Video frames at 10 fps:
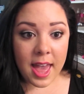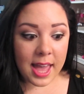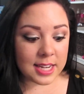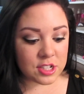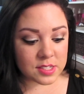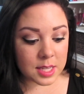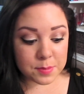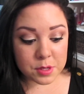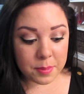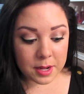and it just
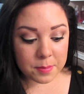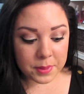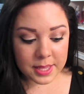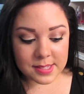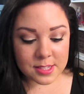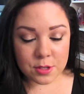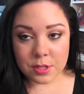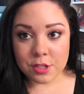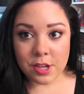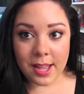keeps your bun in place, and you
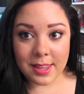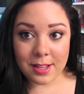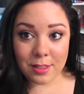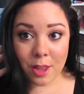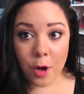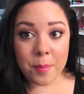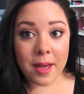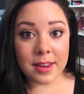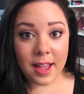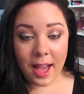can try like a low
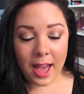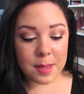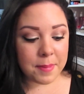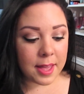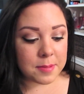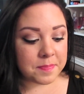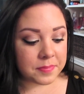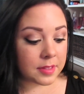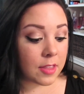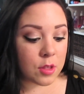bun, a high bun,
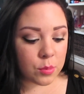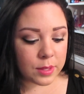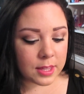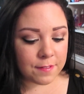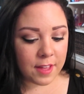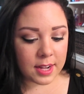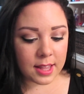and they're really fun.